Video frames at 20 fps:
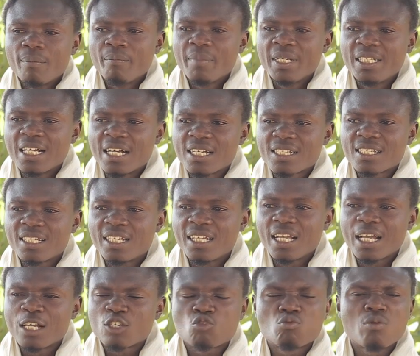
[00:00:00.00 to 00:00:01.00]
me da se
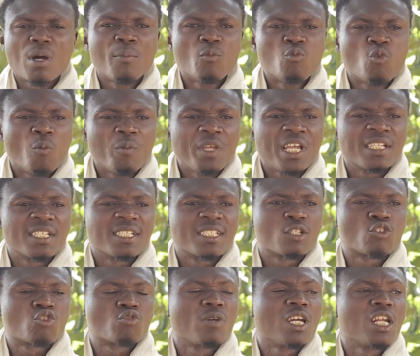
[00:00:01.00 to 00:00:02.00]
esom me wo me
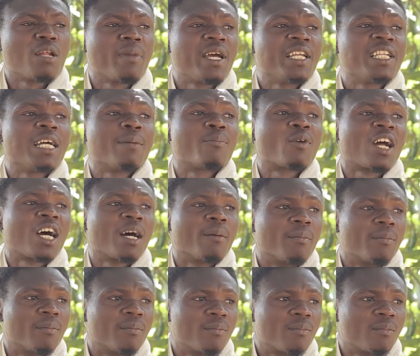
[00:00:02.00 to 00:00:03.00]
yetete som e de ma je
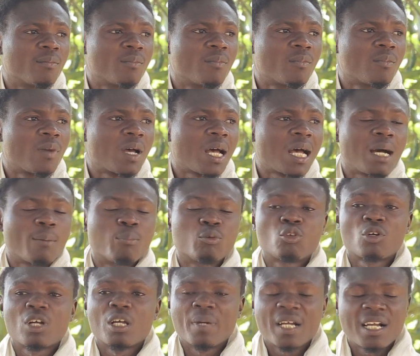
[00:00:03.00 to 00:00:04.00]
Abraham ah
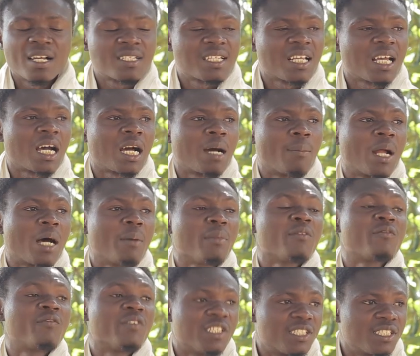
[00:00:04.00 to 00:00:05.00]
putoka be kan se
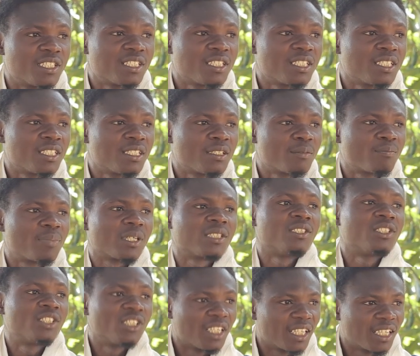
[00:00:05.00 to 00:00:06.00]
Abraham fit
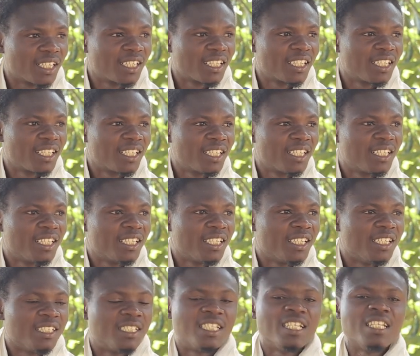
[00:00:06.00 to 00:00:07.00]
partitioner
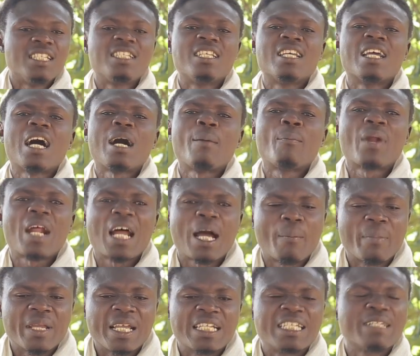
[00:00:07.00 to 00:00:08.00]
eti die
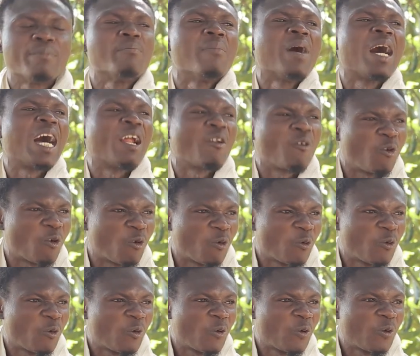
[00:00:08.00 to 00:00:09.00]
Abraham ye de ma no
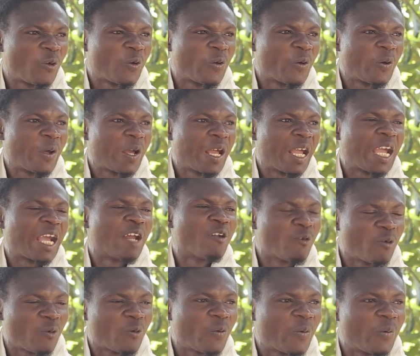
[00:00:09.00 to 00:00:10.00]
no
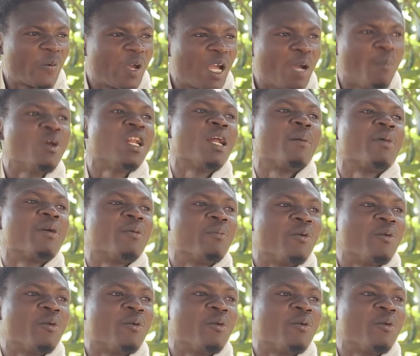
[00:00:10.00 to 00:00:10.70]
eno emu na me